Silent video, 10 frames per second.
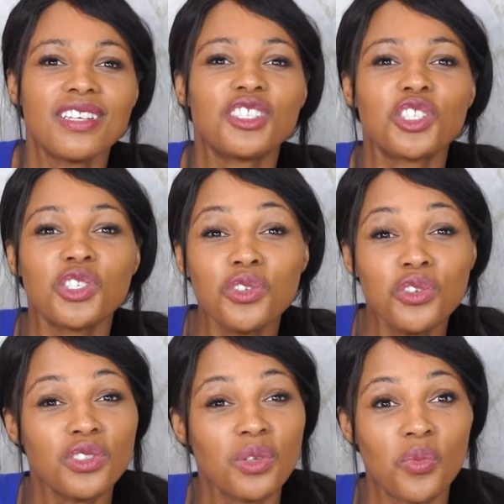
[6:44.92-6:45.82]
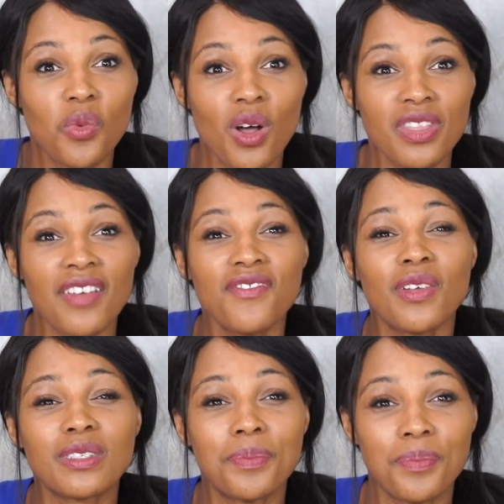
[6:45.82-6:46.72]
Choose the one that
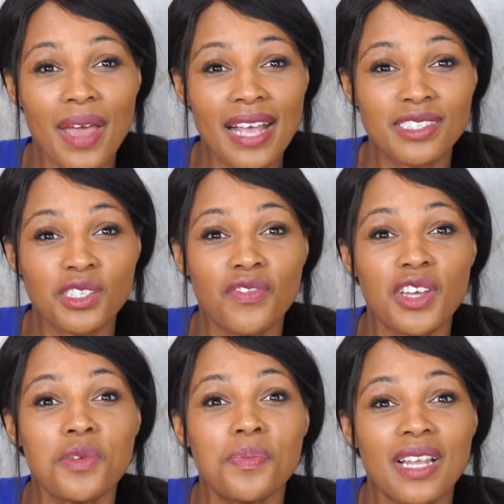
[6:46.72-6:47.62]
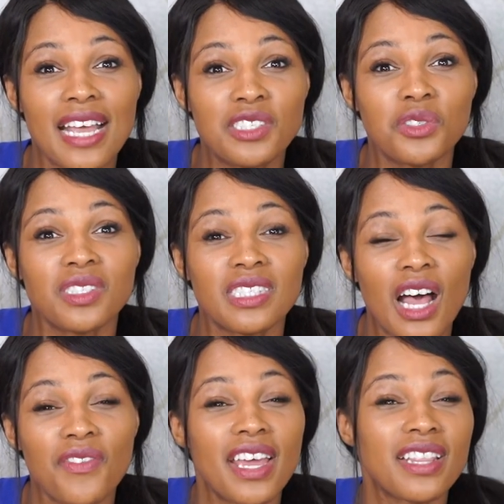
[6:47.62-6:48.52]
feels best so that you place
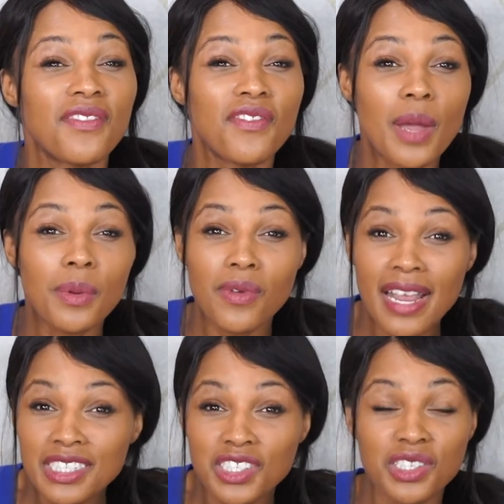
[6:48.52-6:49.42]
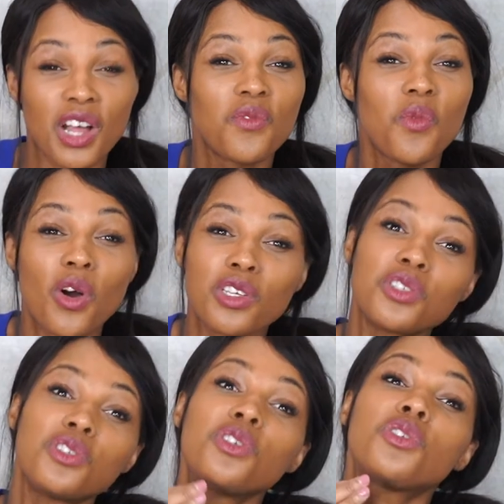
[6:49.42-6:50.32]
yourself in the vibration of what
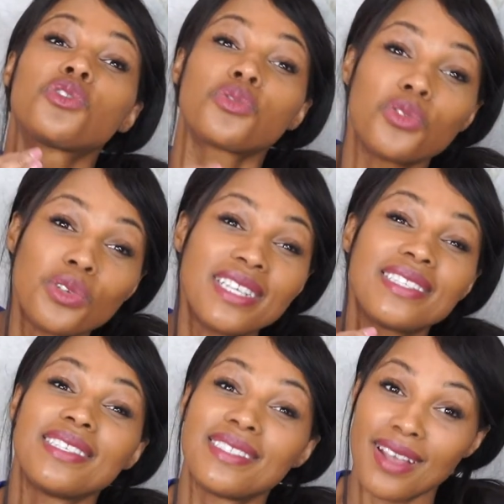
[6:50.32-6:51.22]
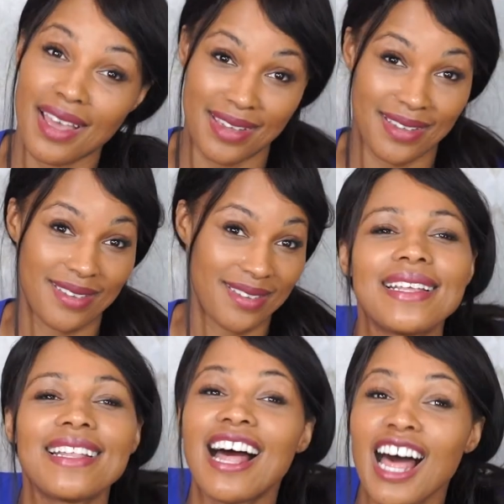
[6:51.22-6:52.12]
you truly desire.
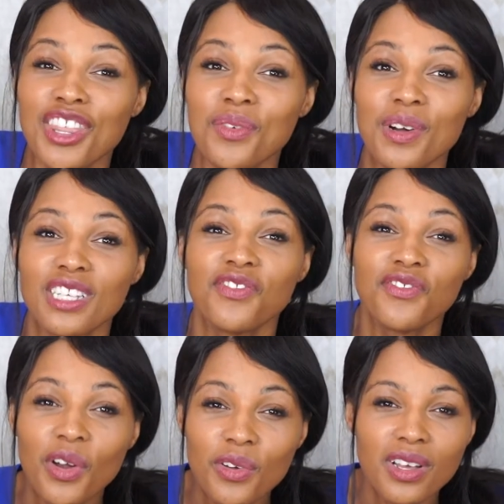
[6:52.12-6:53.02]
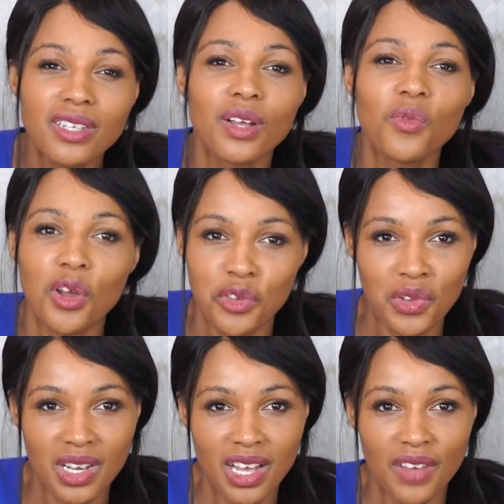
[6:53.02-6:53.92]
In other words, focus on what you
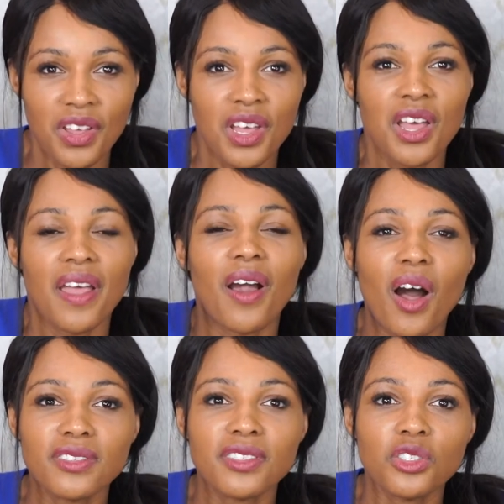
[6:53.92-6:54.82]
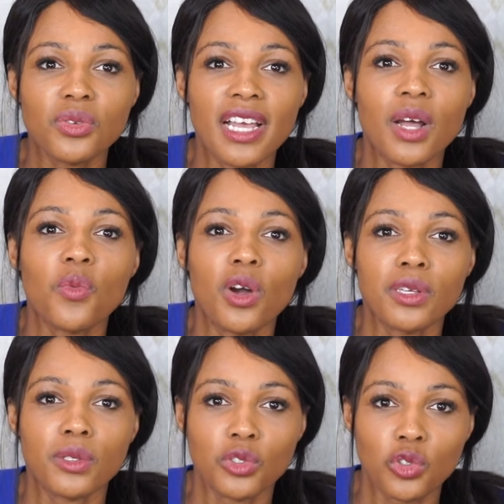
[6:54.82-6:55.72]
love. Concentrate on what
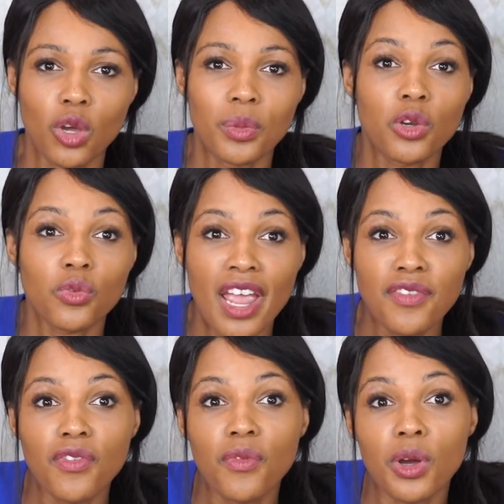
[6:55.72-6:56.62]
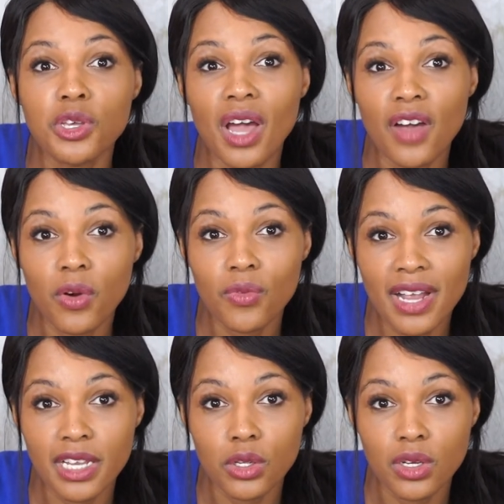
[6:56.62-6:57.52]
you enjoy. Be grateful for what you have
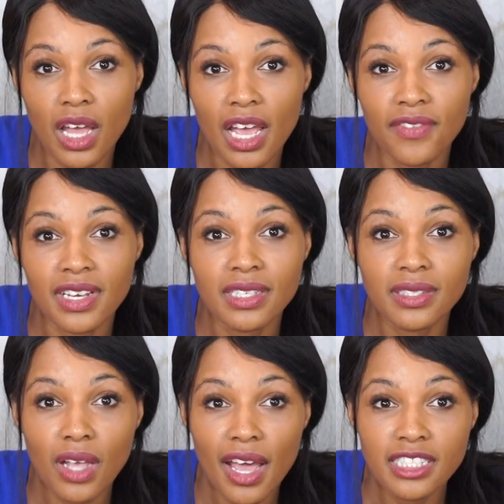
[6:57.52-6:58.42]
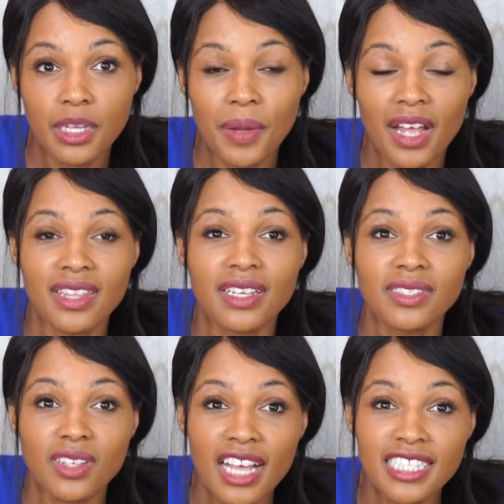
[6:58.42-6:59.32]
already in your life and excited about the
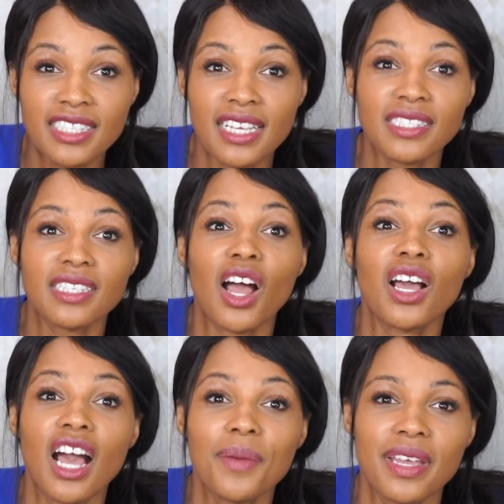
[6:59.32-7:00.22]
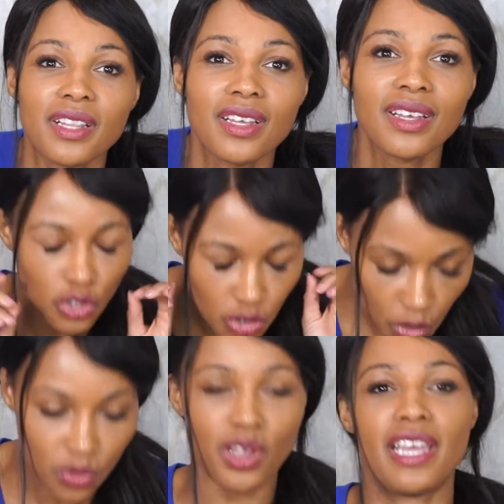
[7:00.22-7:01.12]
exciting things that are coming.
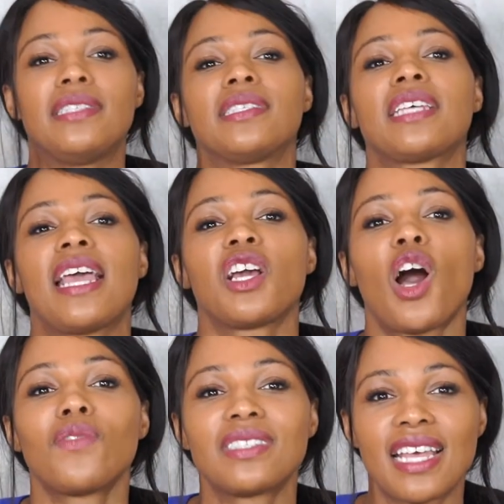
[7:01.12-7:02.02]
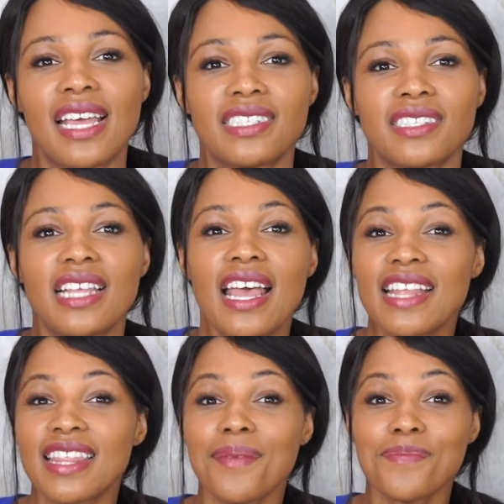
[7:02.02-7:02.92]
Do not entertain conversations
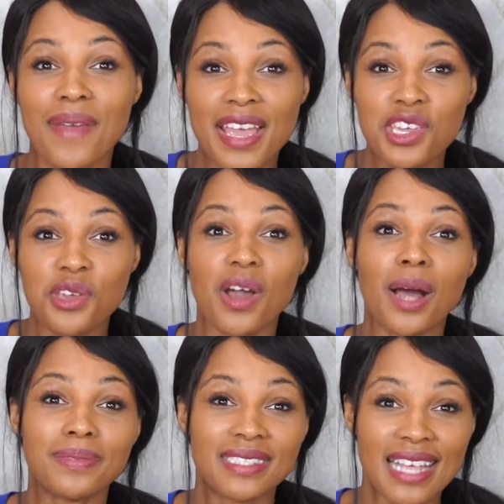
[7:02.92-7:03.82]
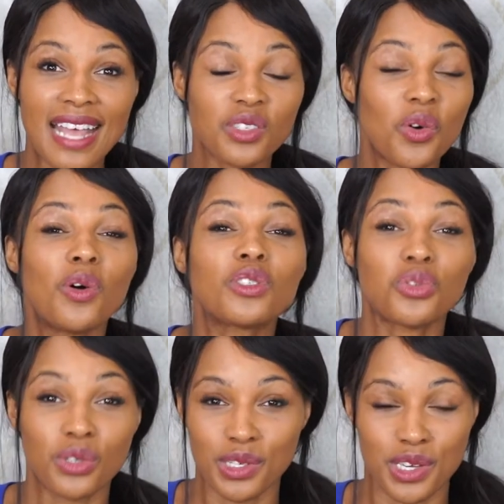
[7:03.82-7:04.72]
that make you upset or trigger